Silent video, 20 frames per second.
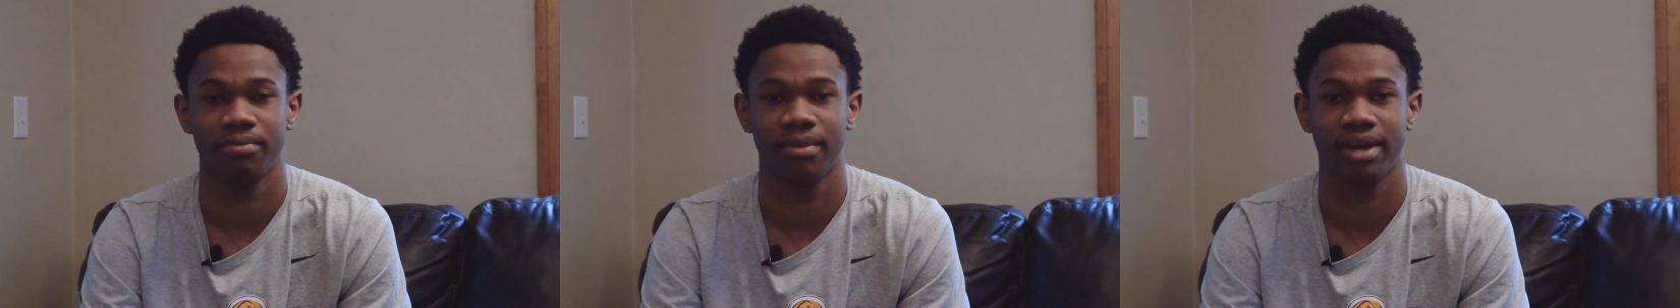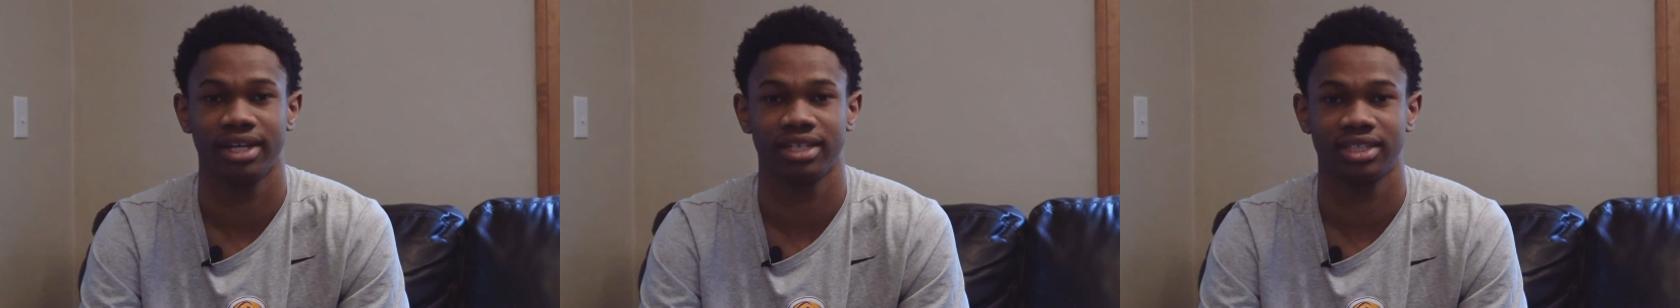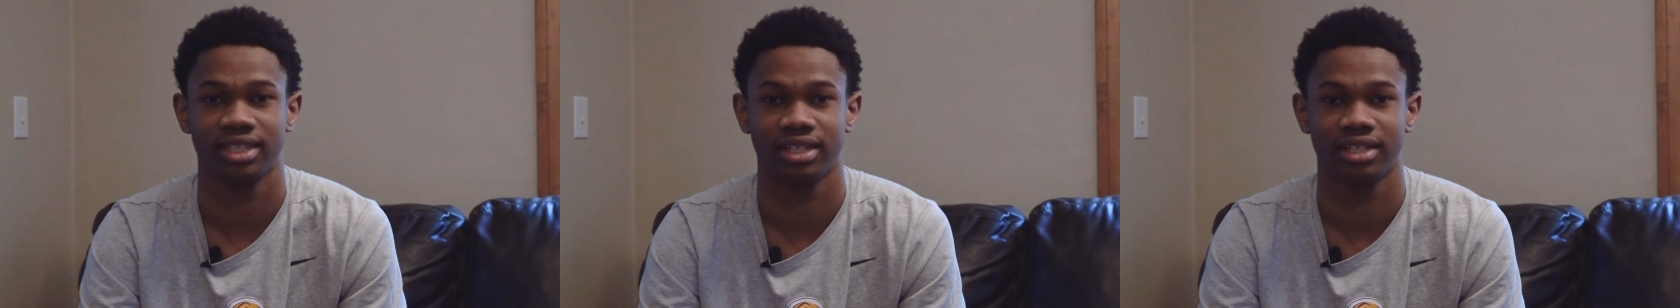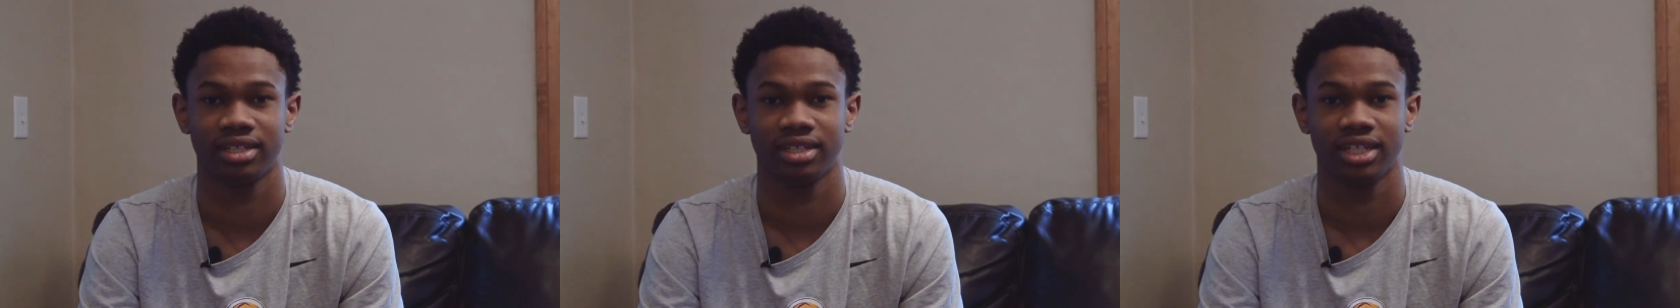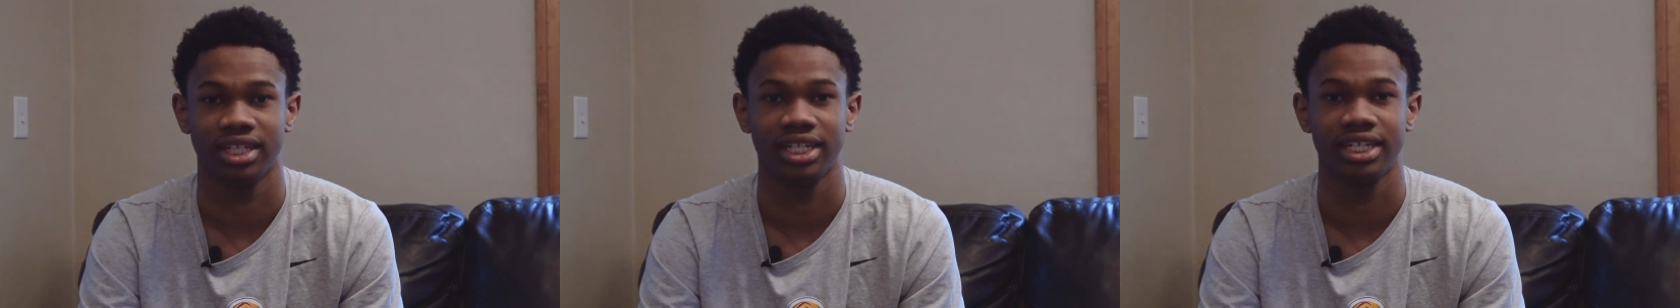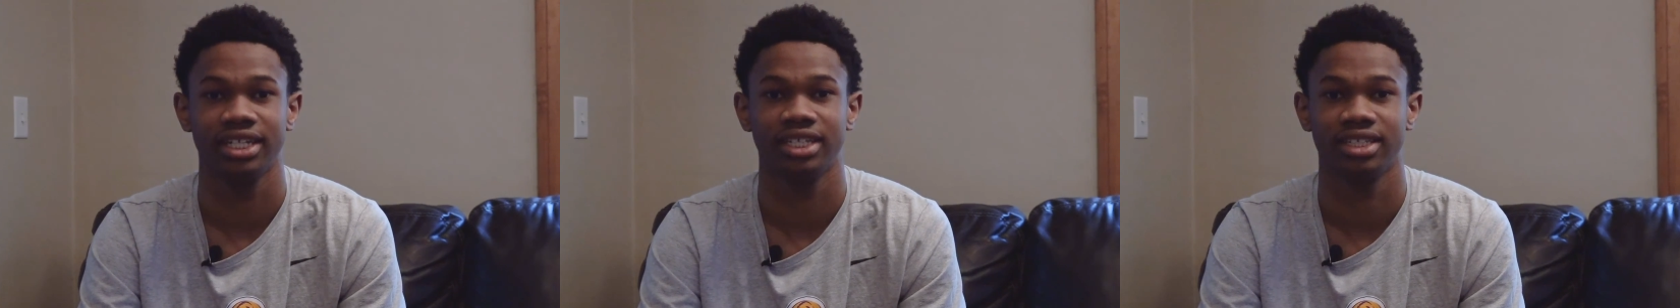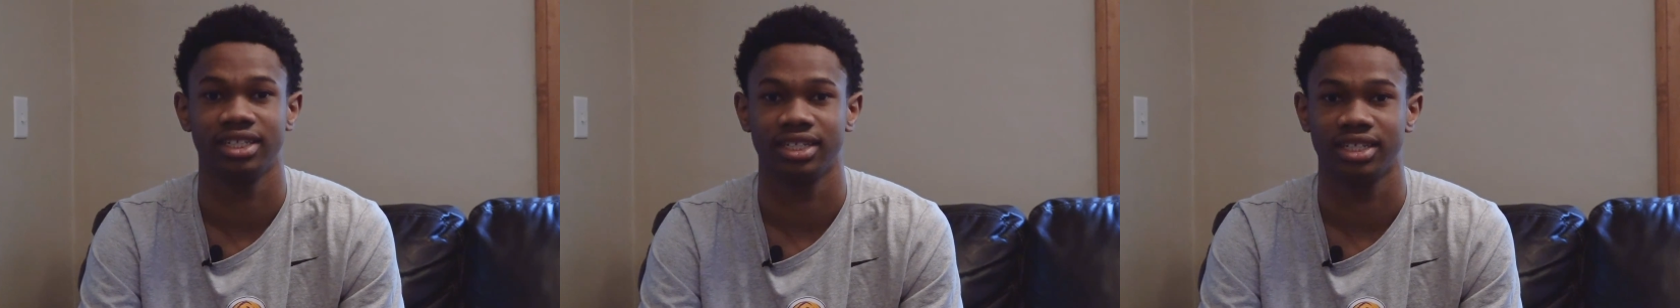He makes
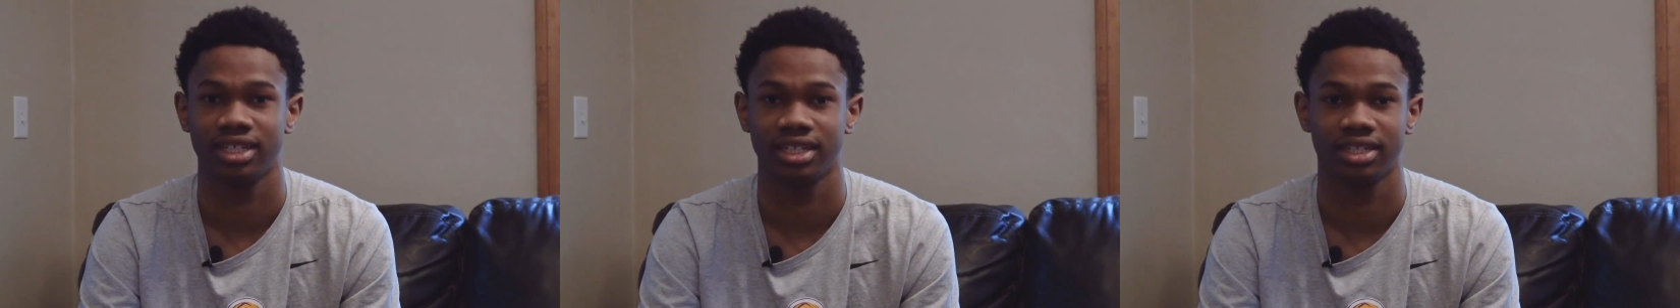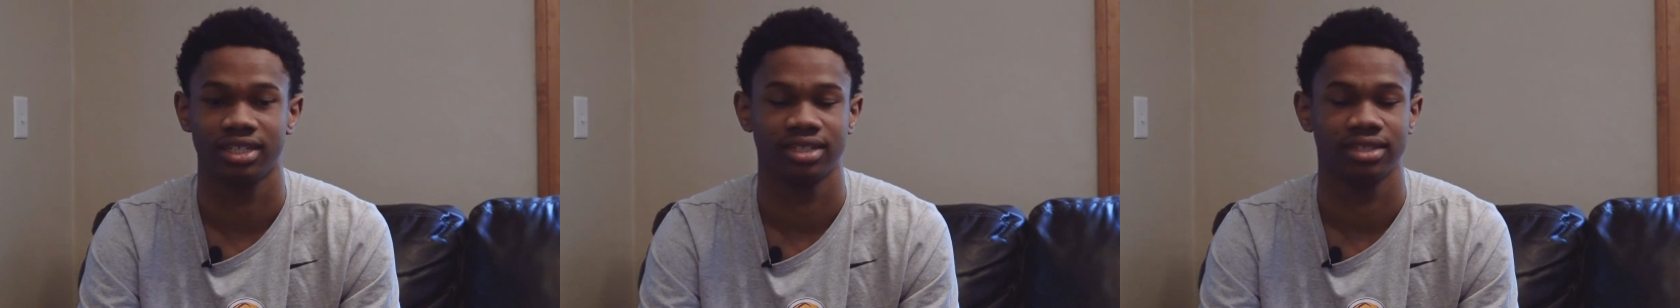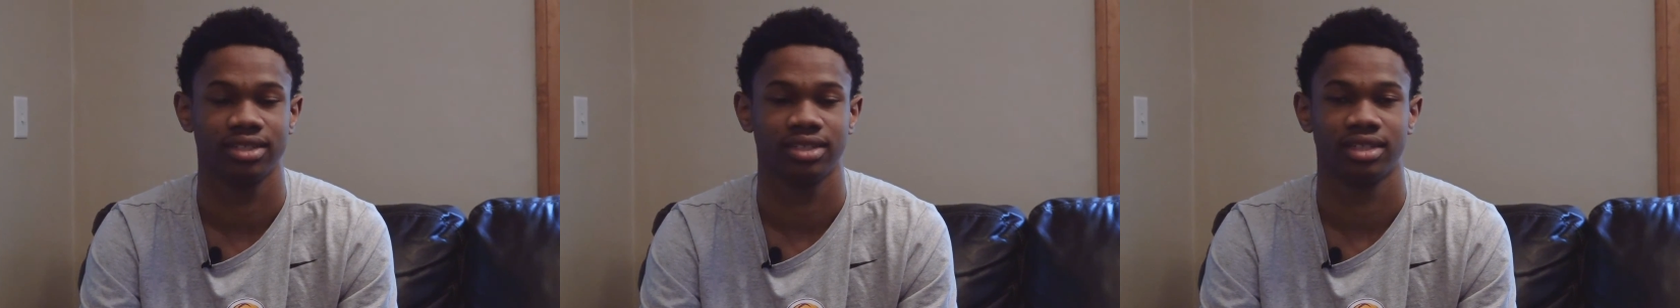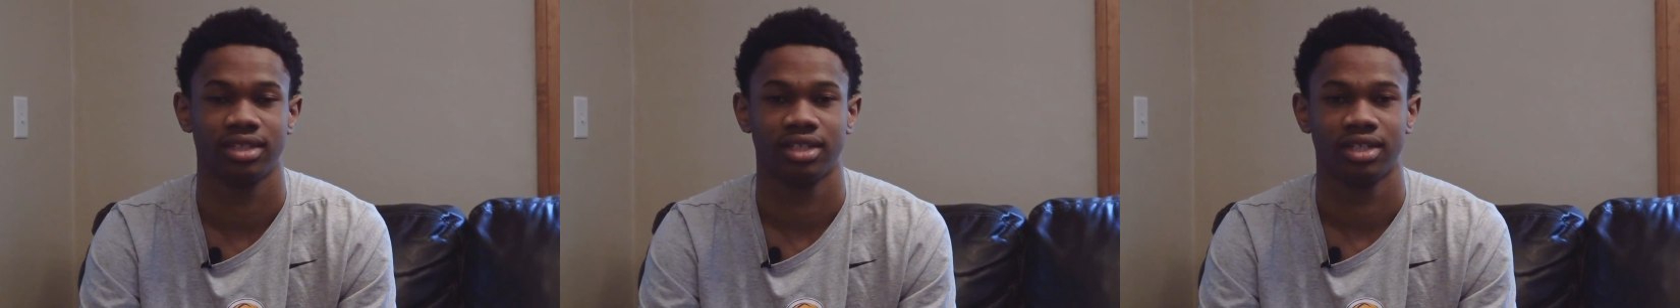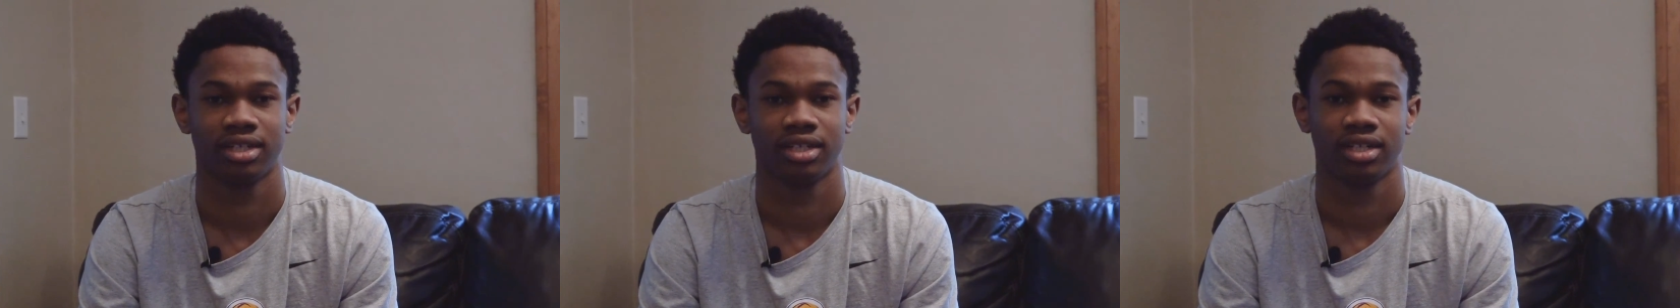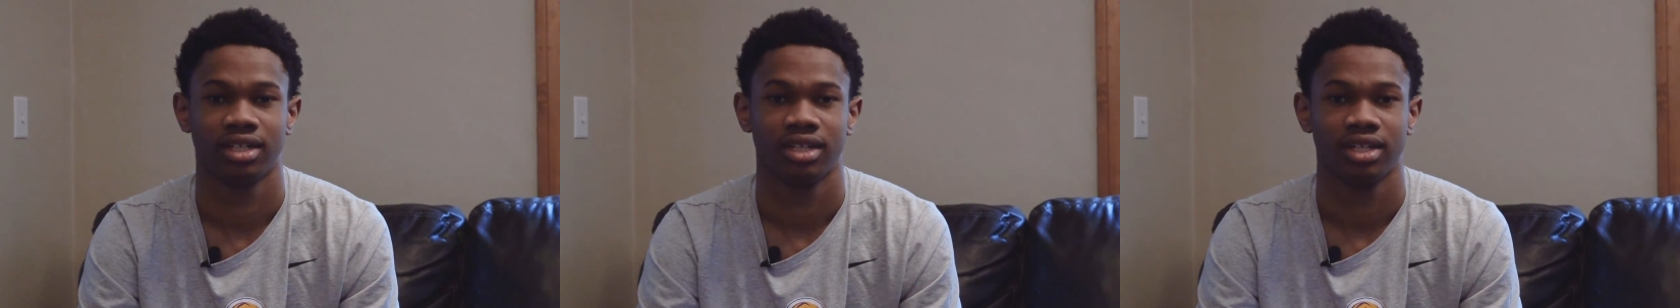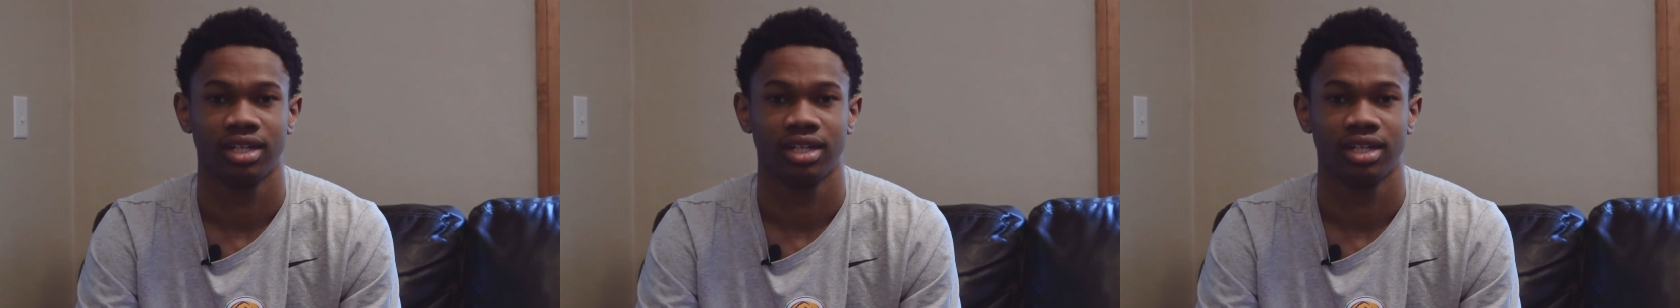it easy because.